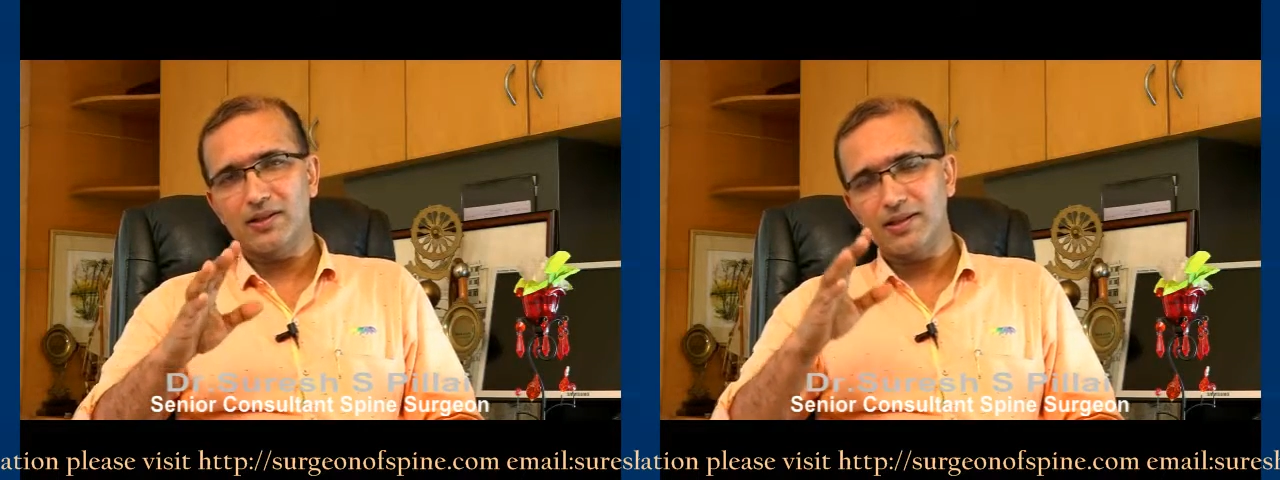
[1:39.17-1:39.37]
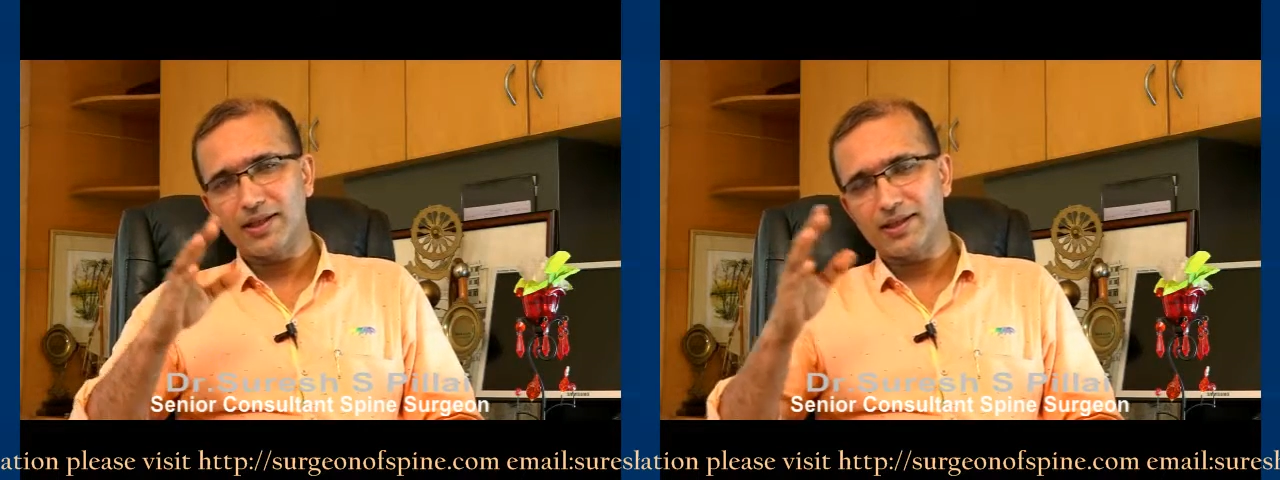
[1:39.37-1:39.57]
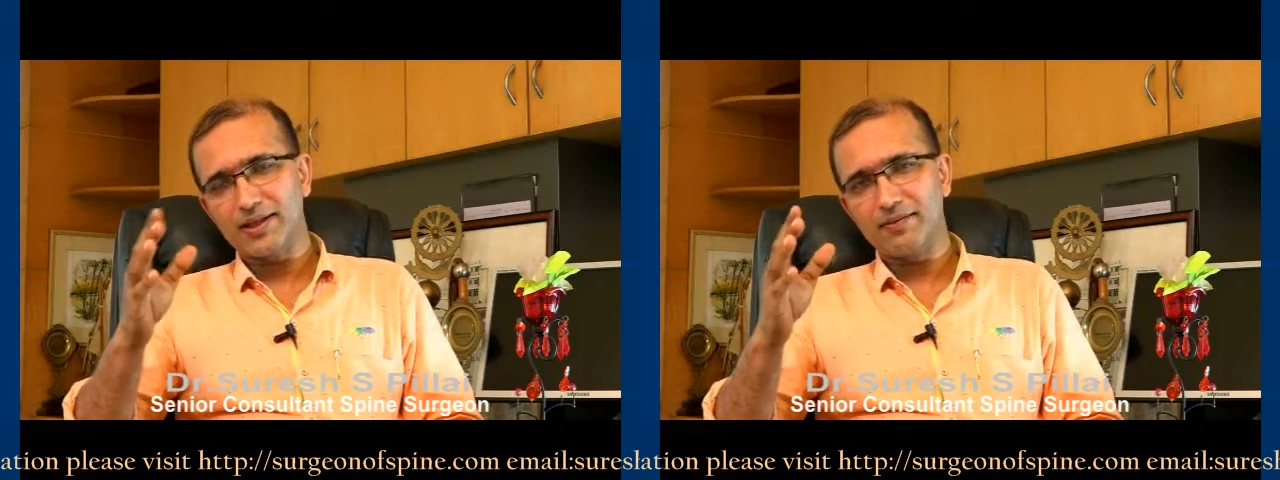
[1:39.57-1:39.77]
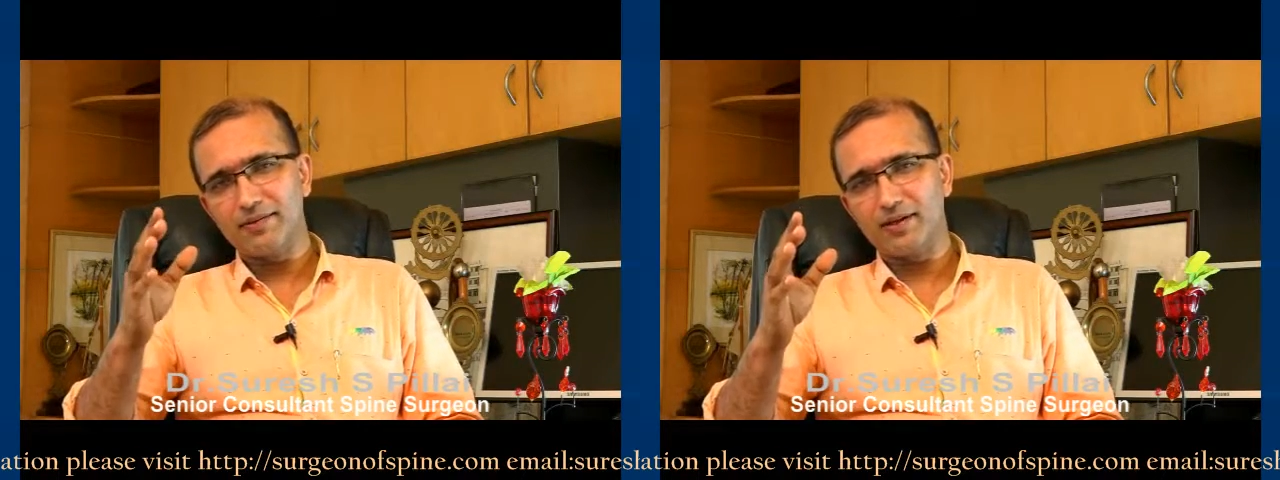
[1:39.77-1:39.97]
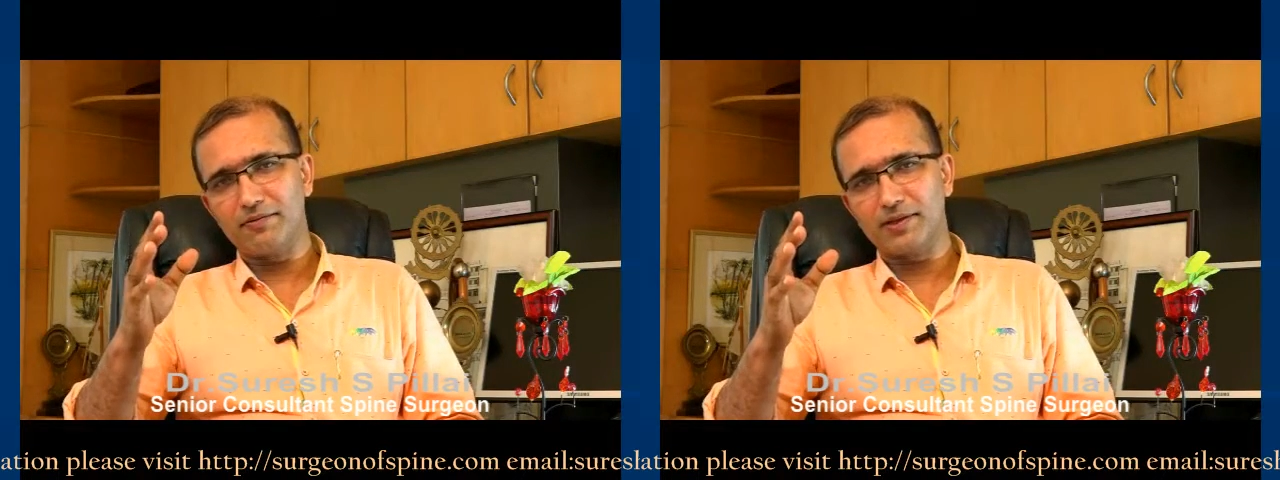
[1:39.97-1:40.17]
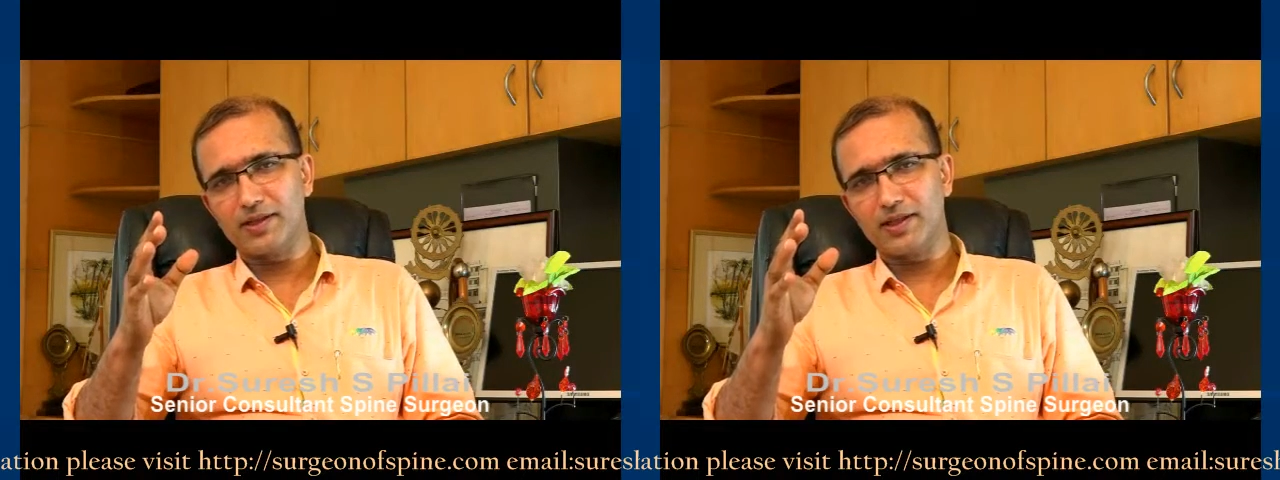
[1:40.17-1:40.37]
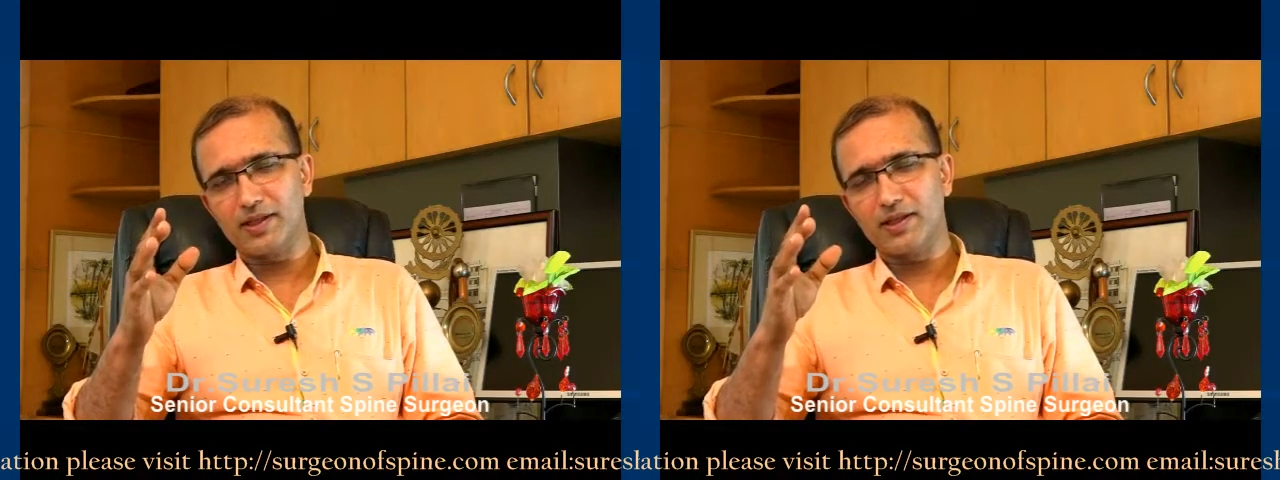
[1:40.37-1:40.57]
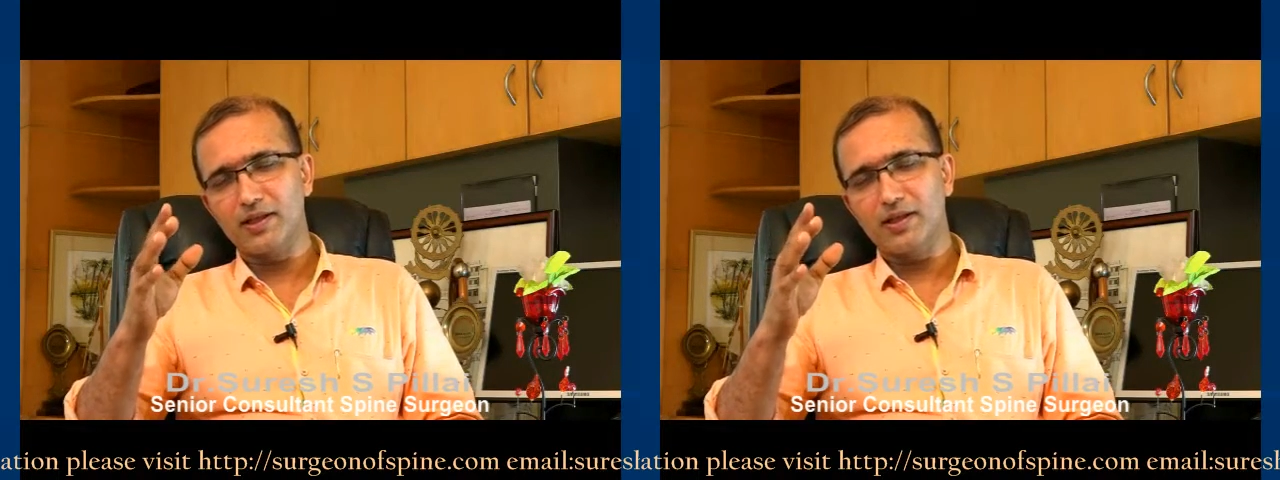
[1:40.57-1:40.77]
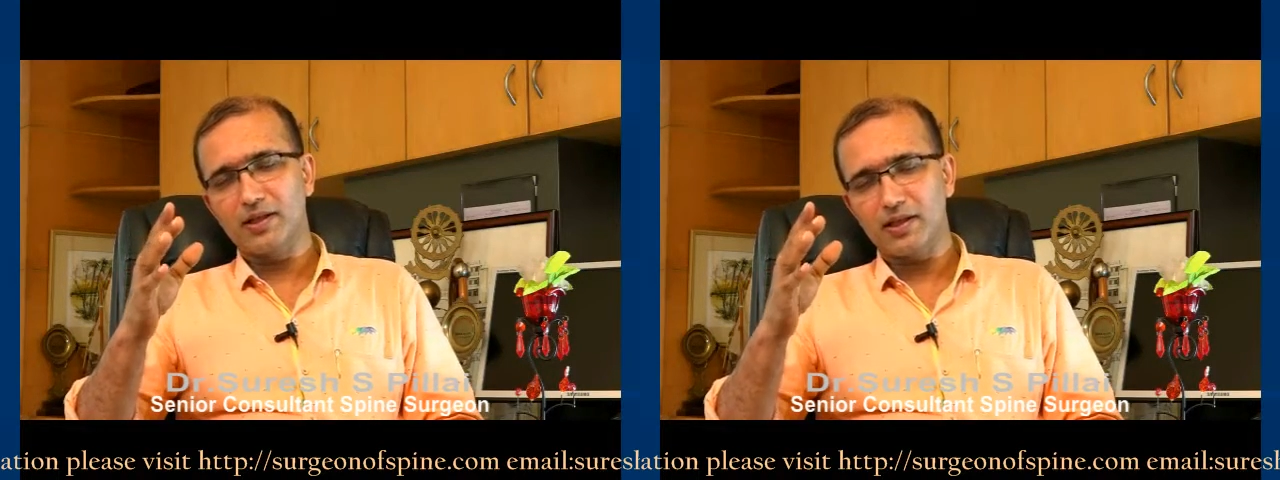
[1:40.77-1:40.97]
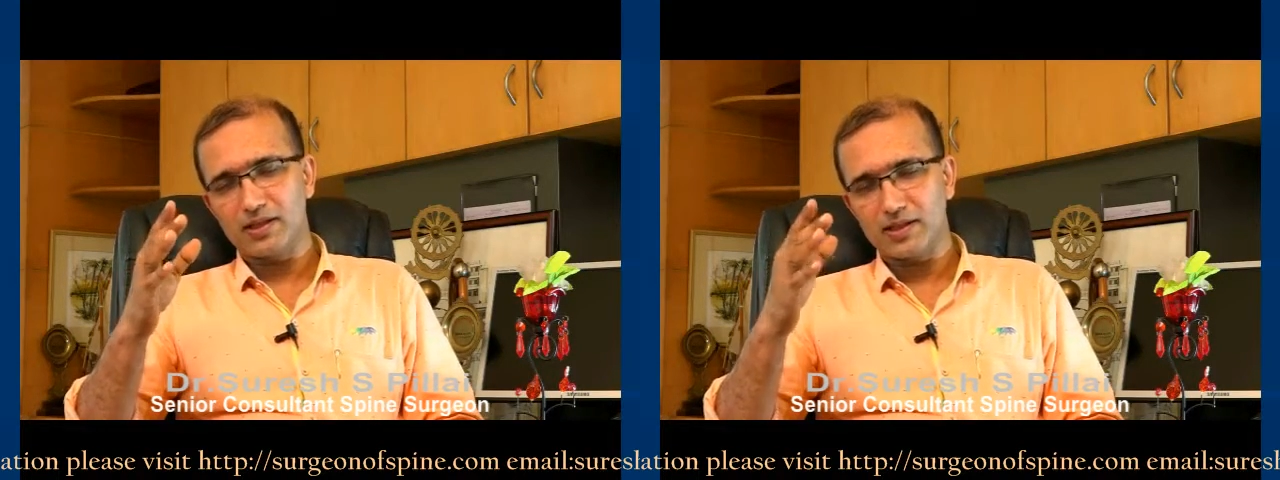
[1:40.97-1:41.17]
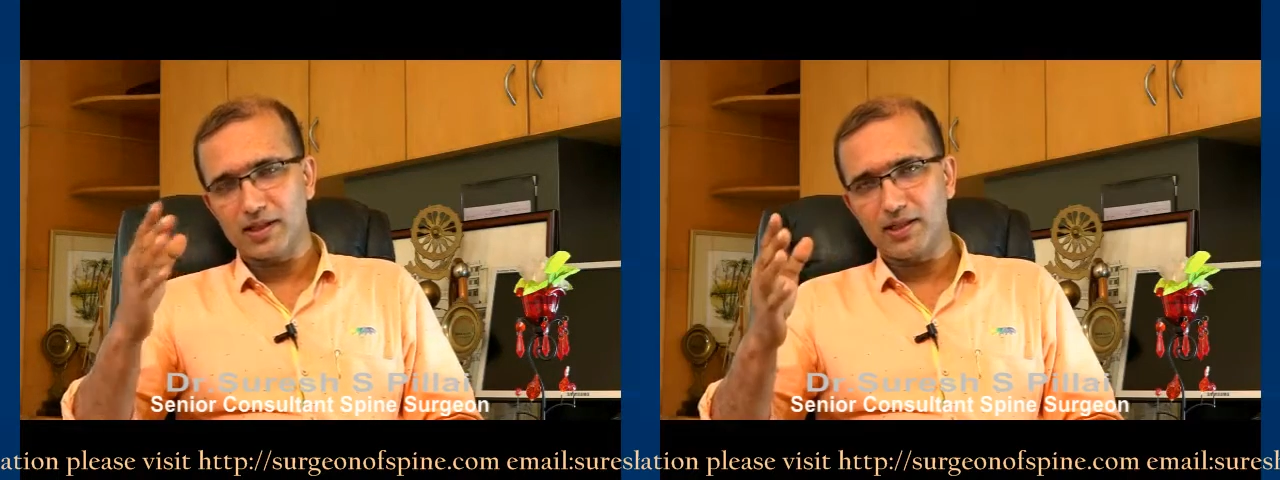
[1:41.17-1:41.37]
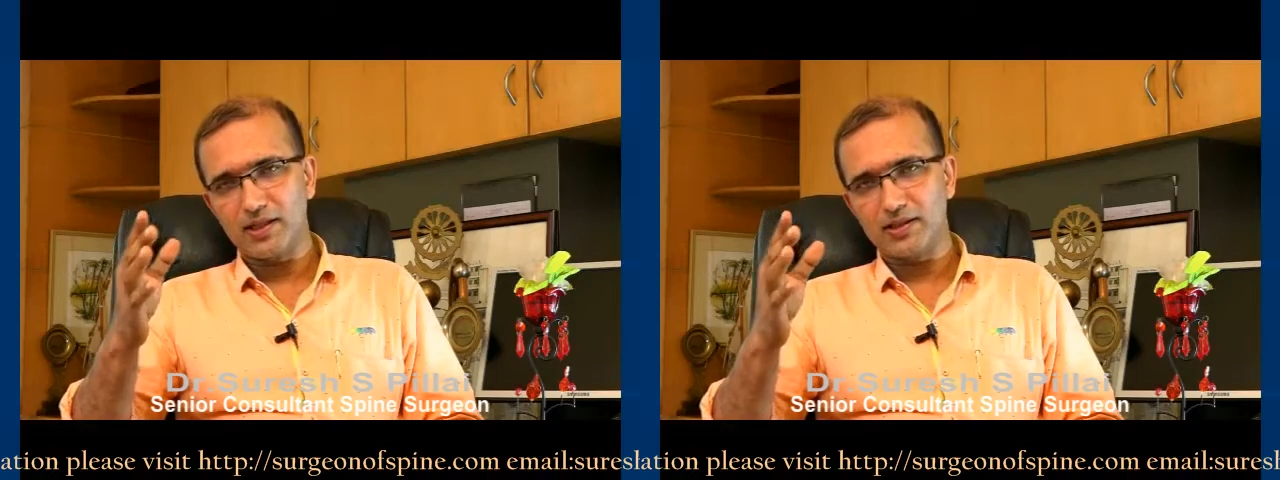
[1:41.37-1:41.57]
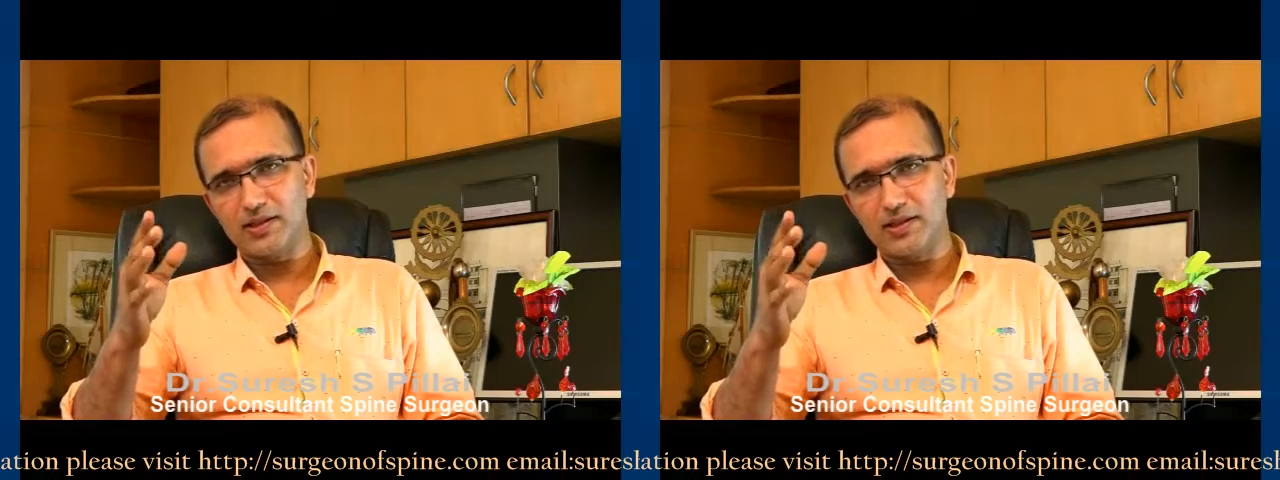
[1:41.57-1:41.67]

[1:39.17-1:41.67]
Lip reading: That can even affect their studies,